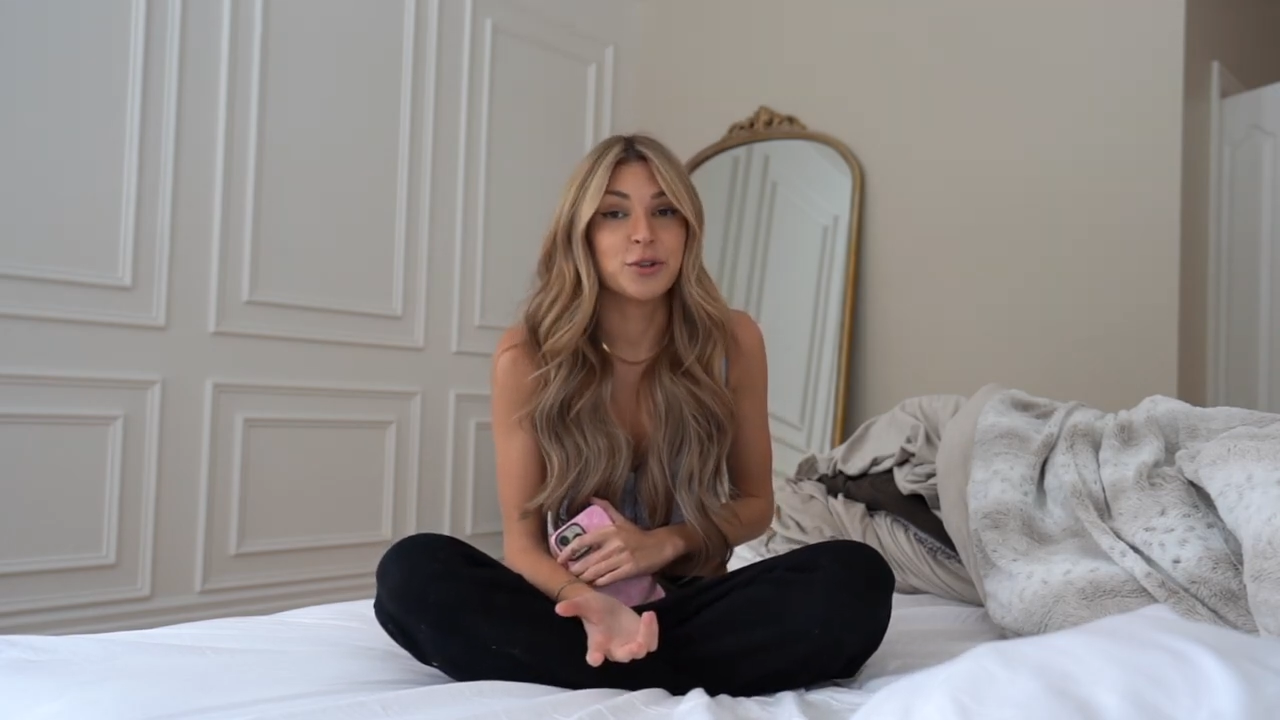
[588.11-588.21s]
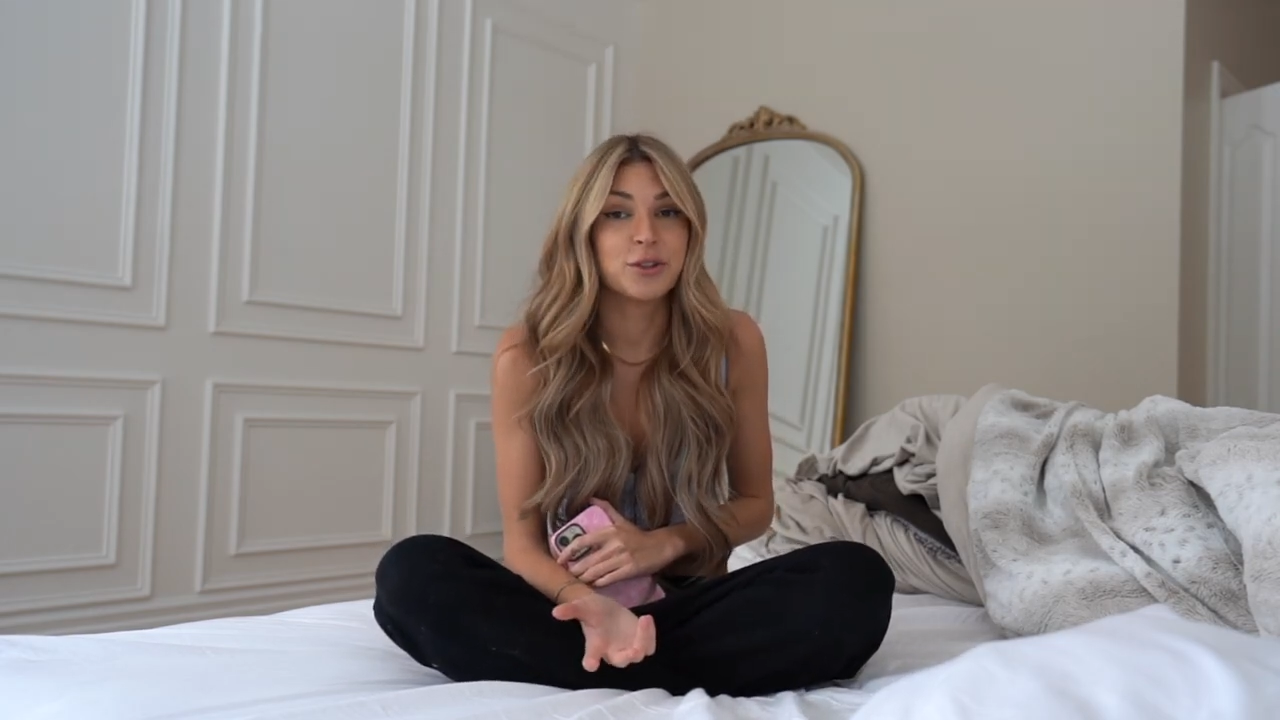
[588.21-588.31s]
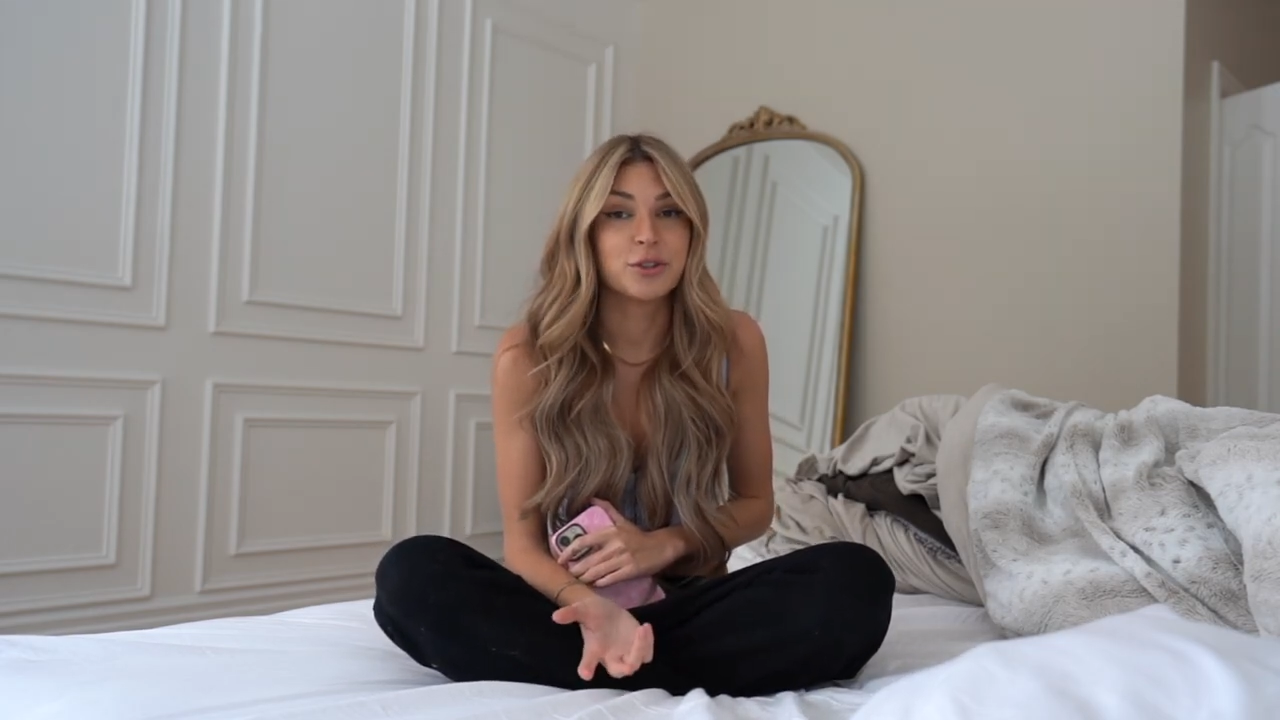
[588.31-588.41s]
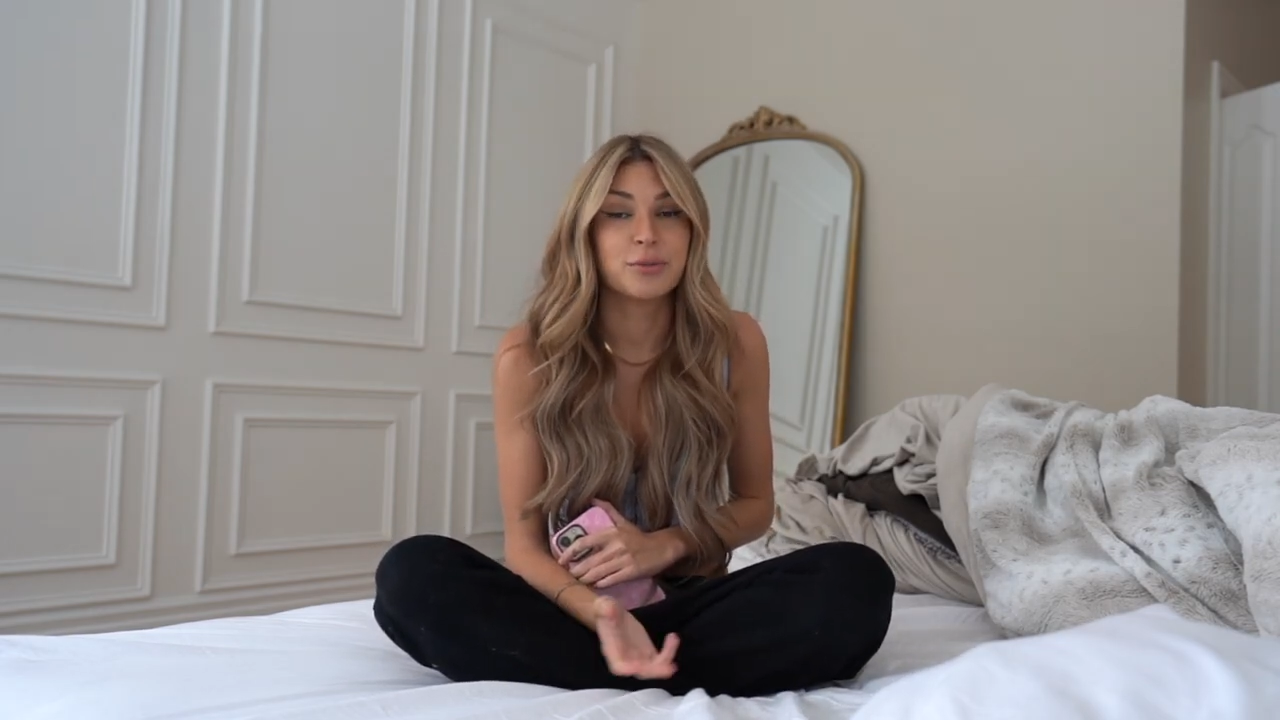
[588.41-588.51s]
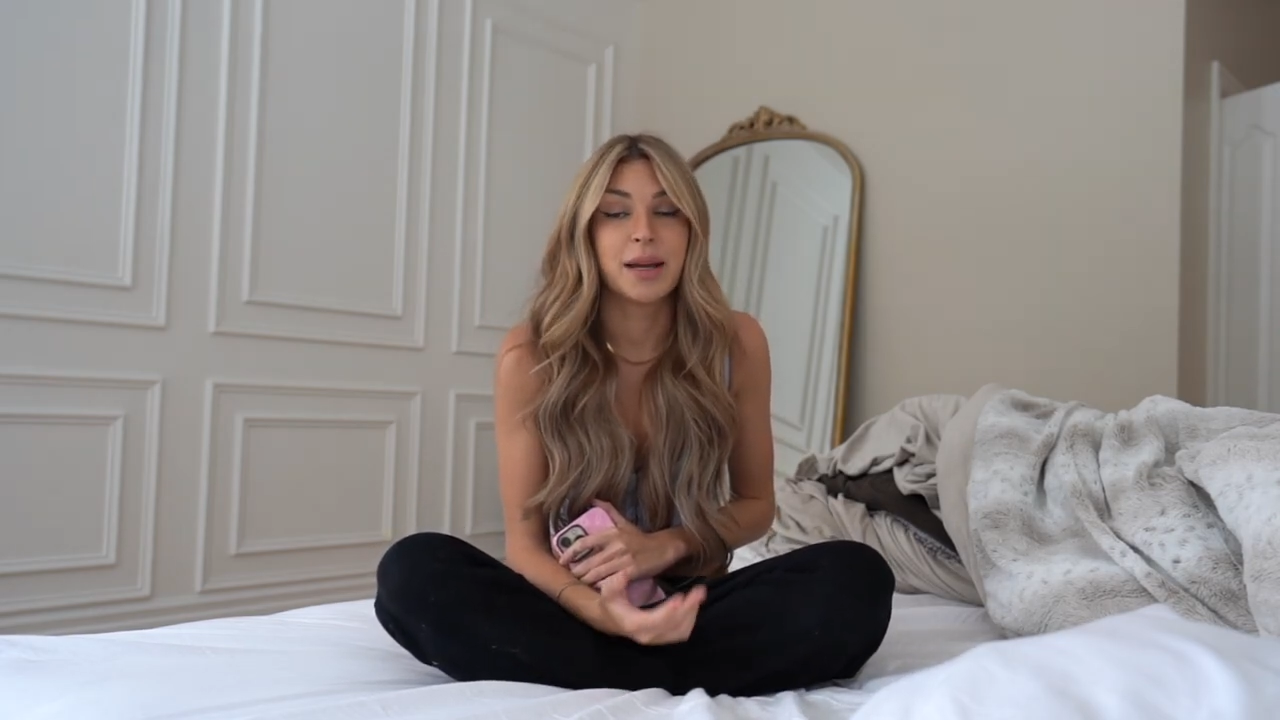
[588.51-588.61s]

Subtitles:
no clue,